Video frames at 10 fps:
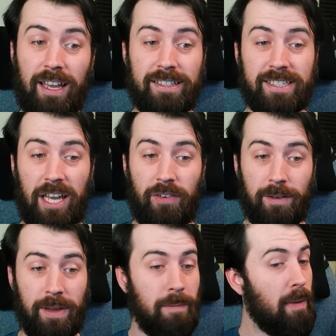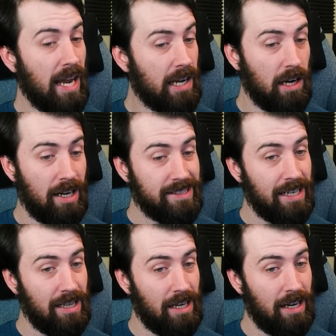is giving me
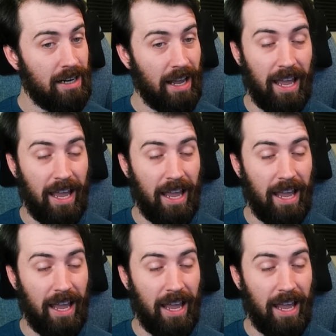Mechagodzilla.